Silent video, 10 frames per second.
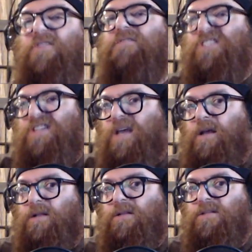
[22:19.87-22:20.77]
you have enough
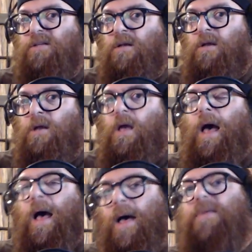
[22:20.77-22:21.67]
sales,
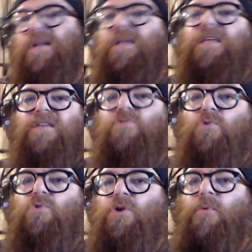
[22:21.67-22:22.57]
I'm going to give
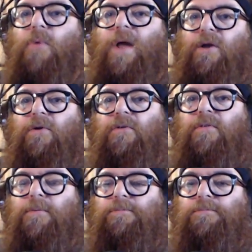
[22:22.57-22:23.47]
you your record.